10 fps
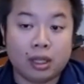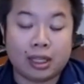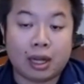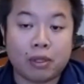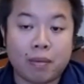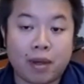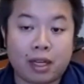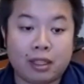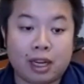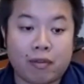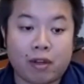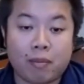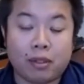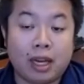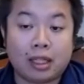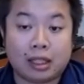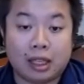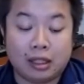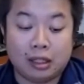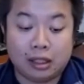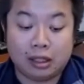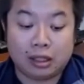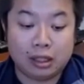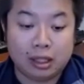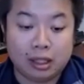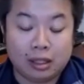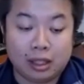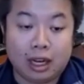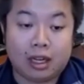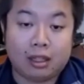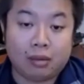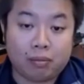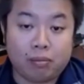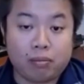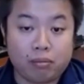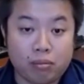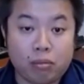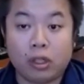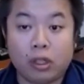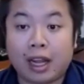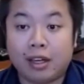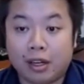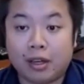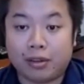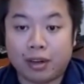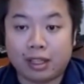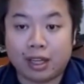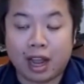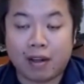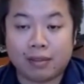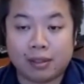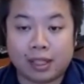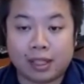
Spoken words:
Because I would imagine, like, for example, data scientists, they are more technical, right? They have those